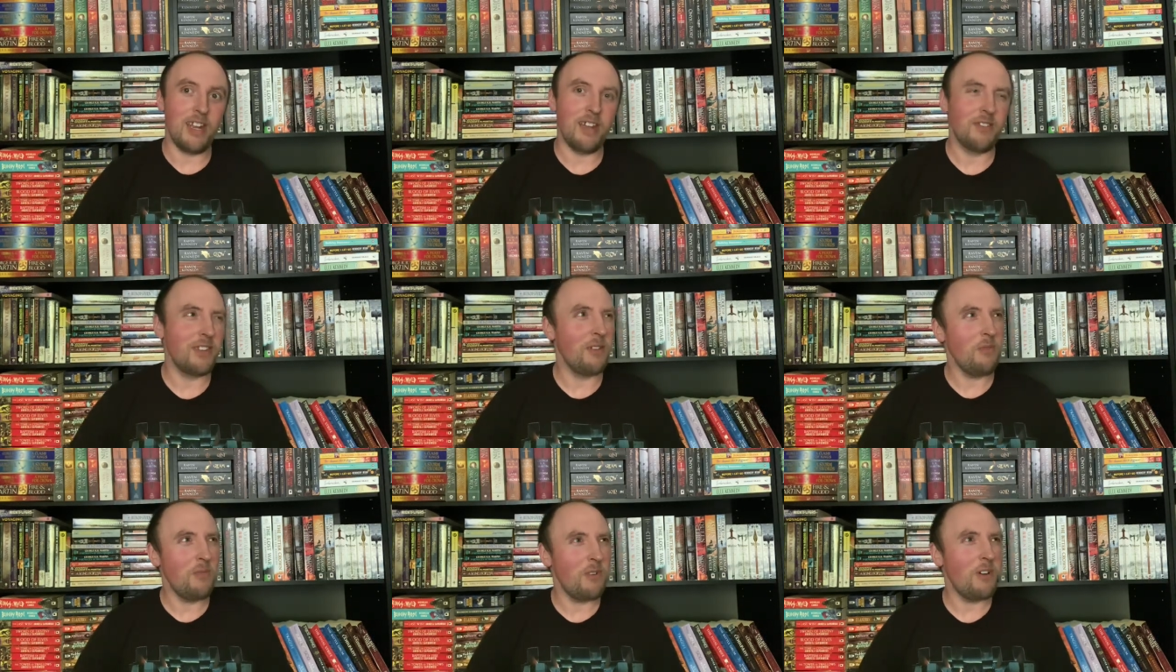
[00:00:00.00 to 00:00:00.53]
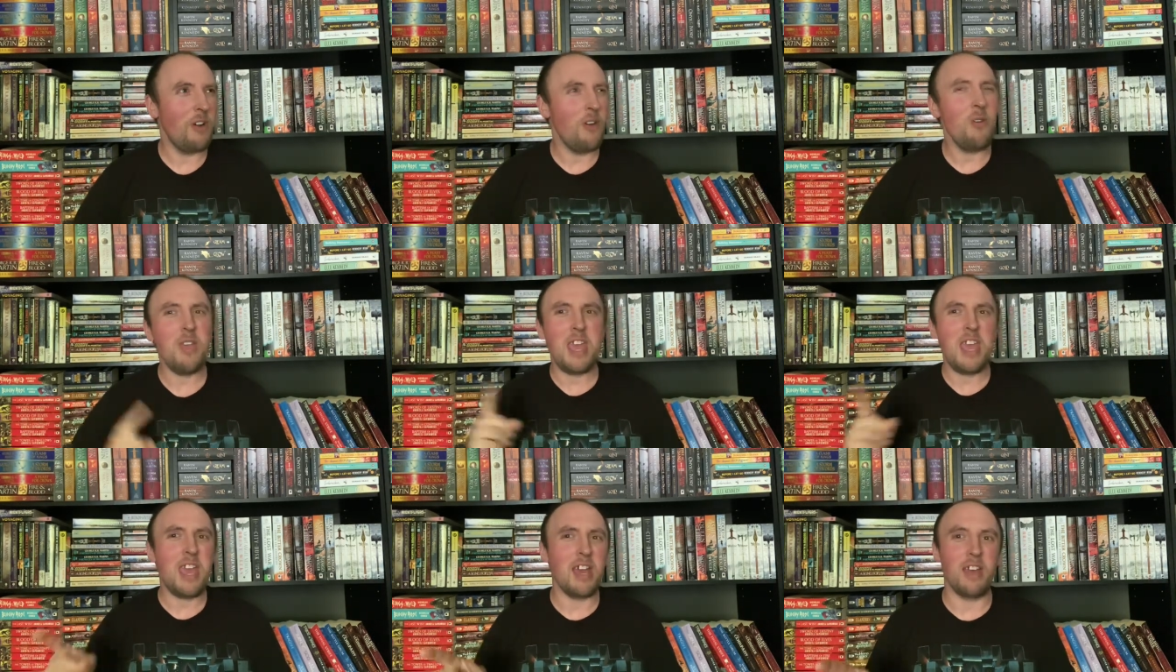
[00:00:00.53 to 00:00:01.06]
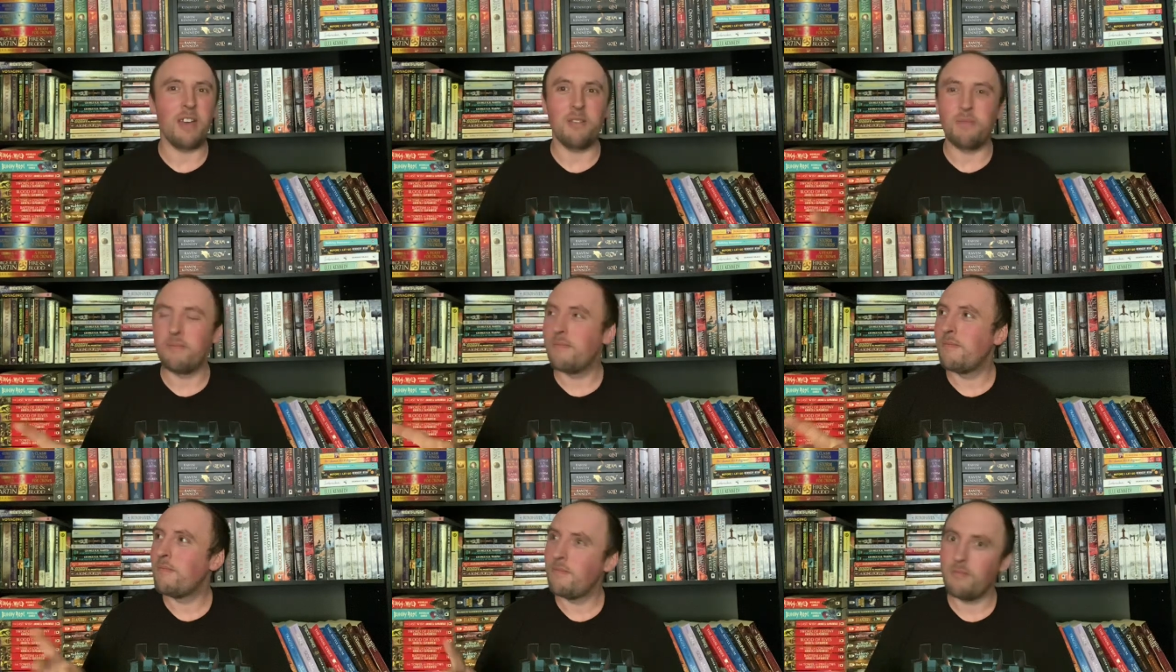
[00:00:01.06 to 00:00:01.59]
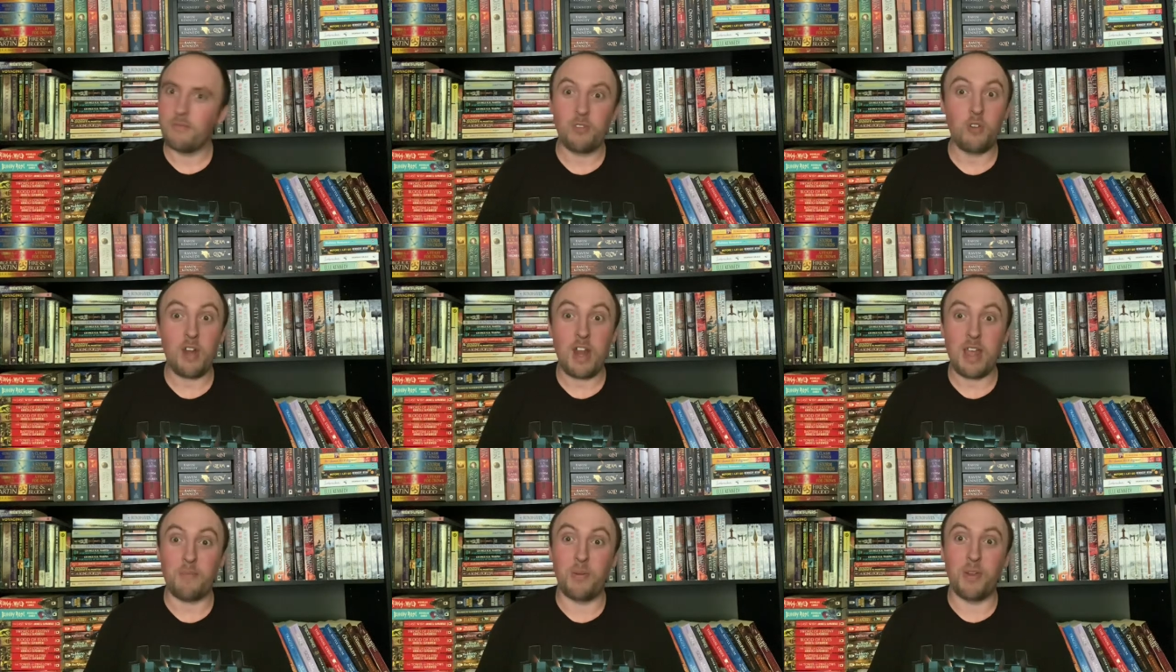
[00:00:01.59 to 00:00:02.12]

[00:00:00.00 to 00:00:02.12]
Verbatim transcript: I was like, oh yeah, crap.